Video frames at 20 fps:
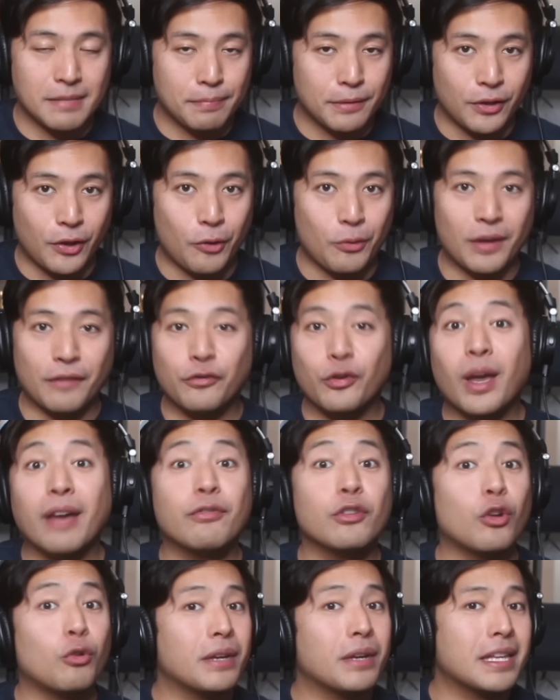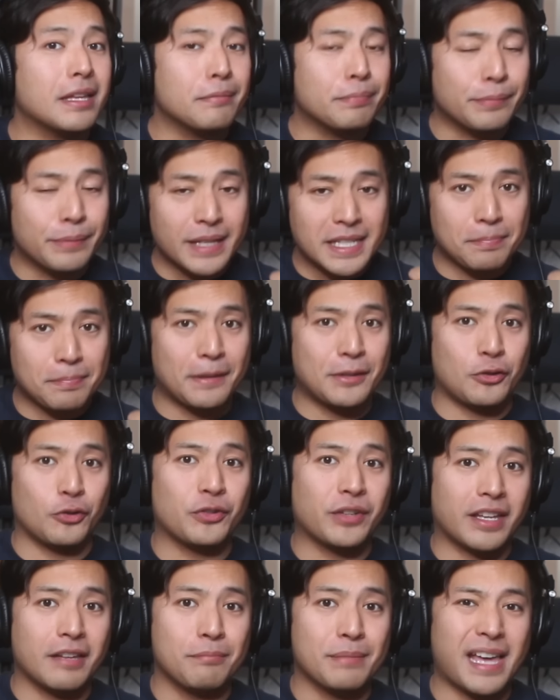below. If you haven't already, please be sure
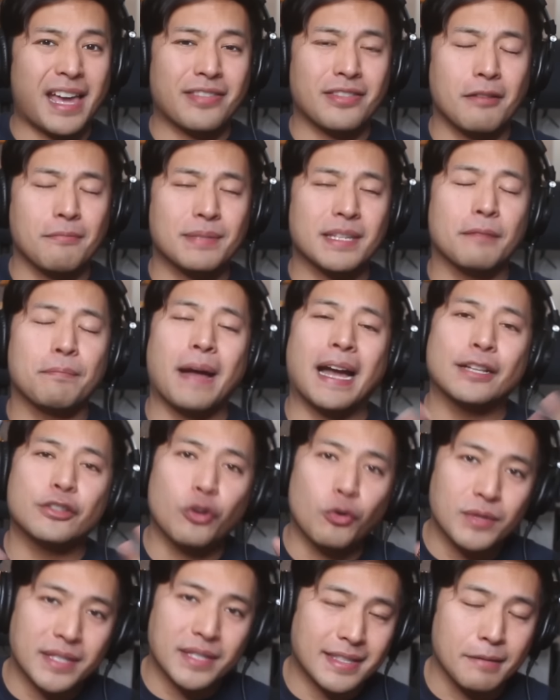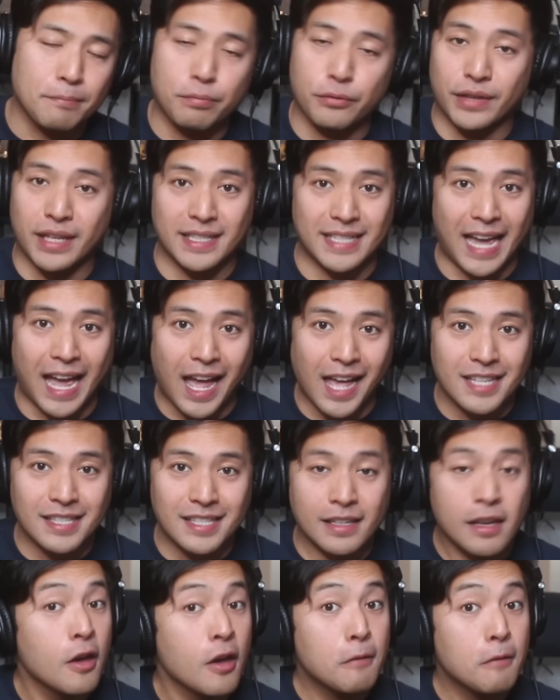to give me a thumbs up. I know it's a simple thing to ask,
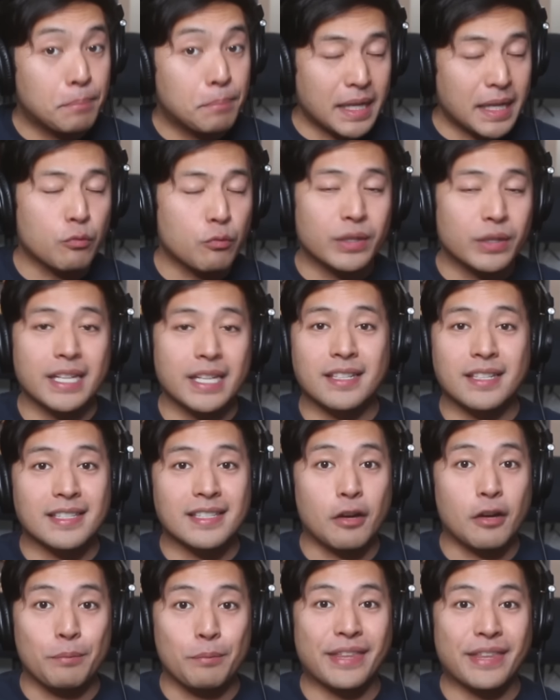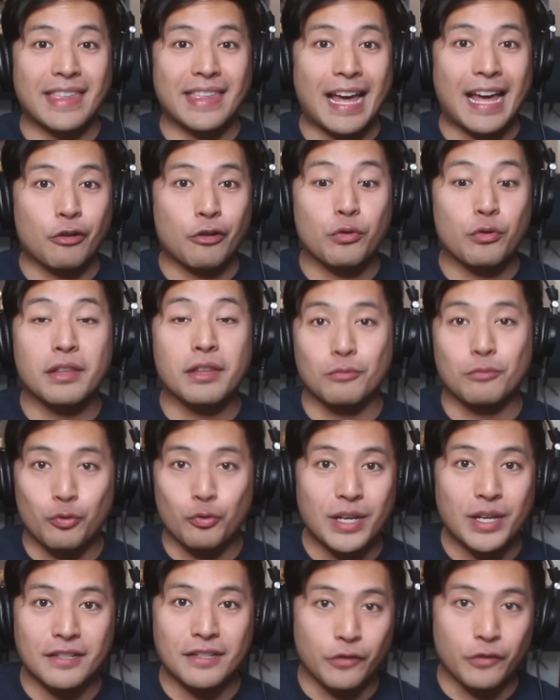but it really does help me in the algorithm to
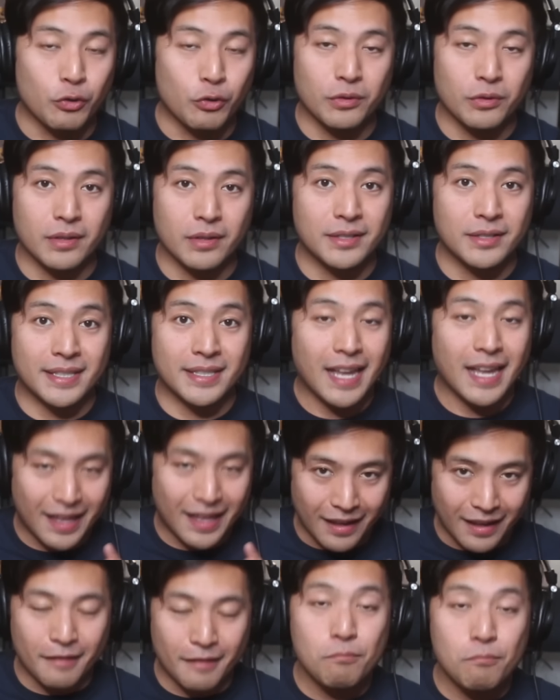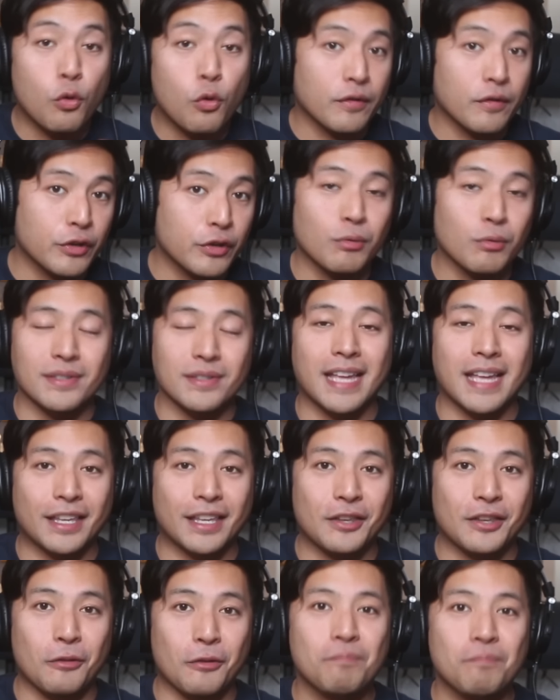reach viewers, more viewers like
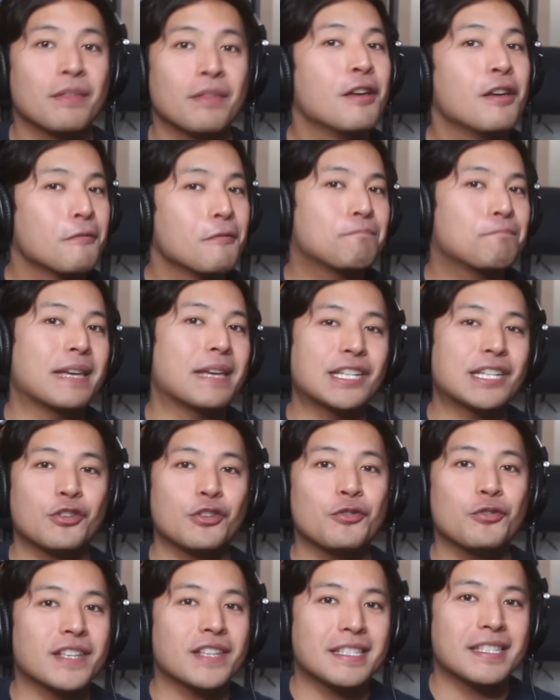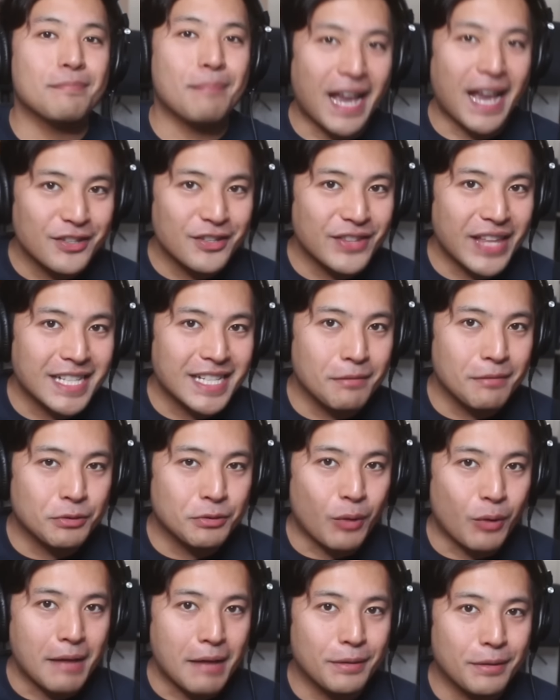you. Be sure to smash that
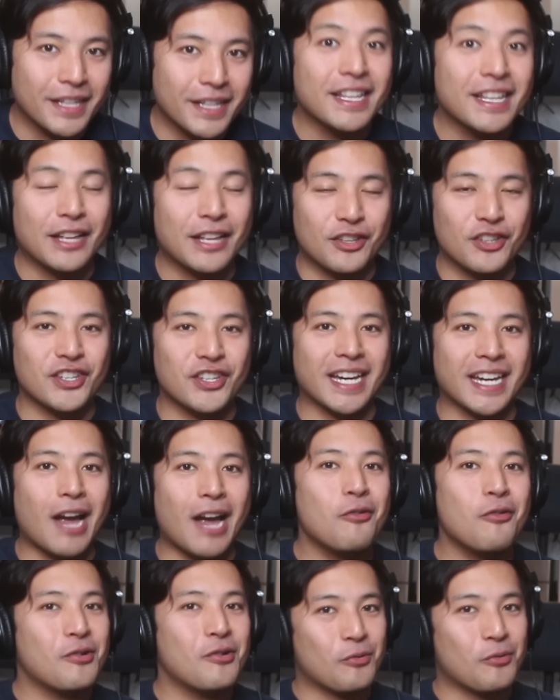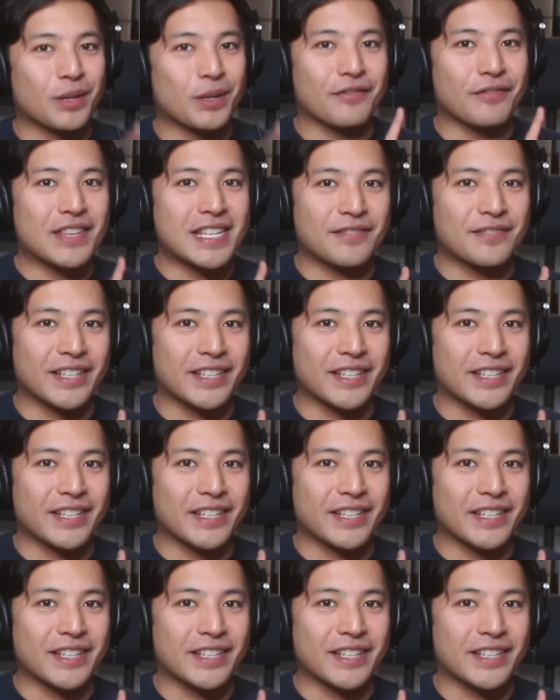subscribe button and to check out one of these